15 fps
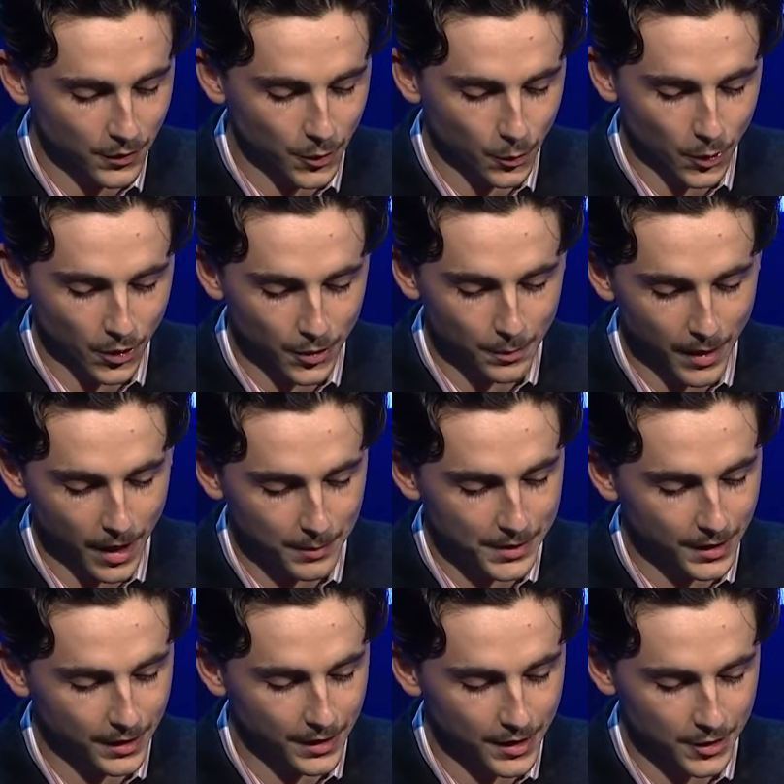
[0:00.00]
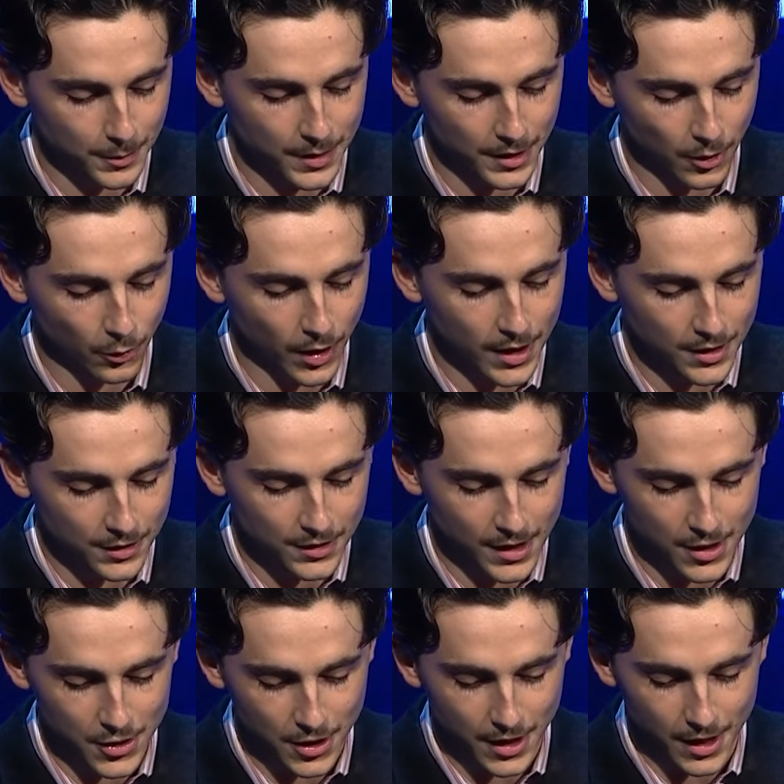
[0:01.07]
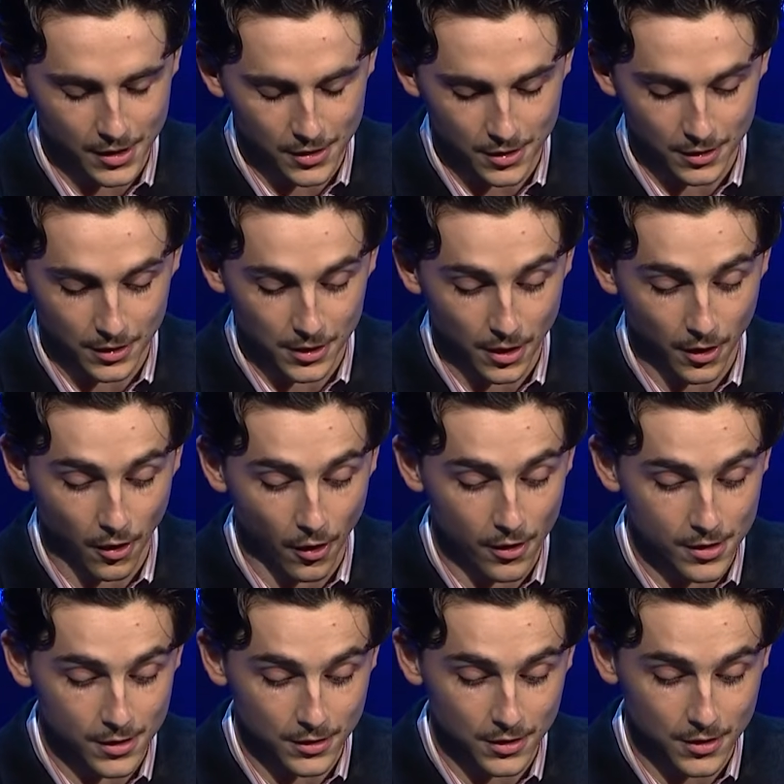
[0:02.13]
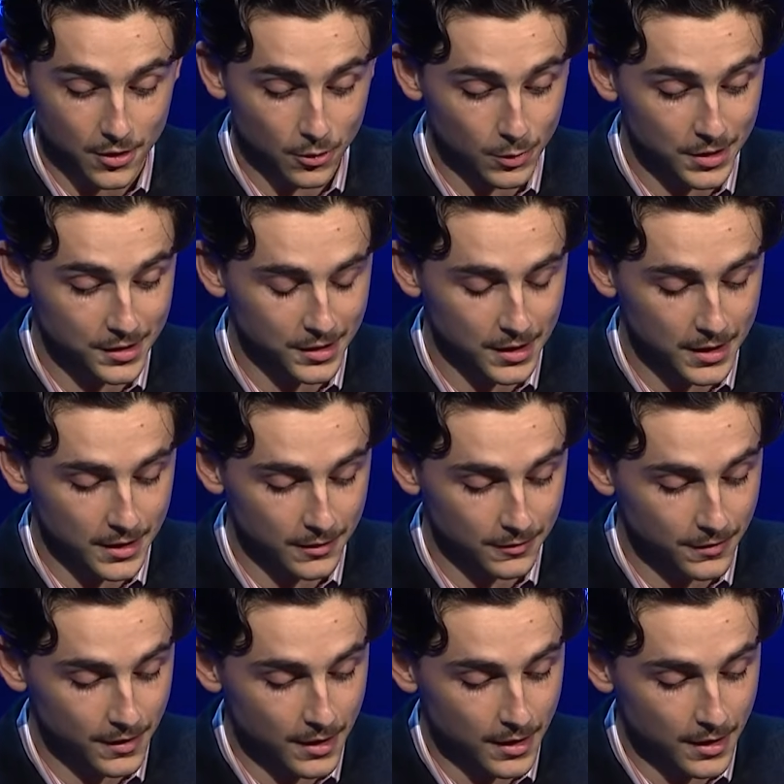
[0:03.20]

in the world of Bob Dylan has been the greatest education a young artist could receive."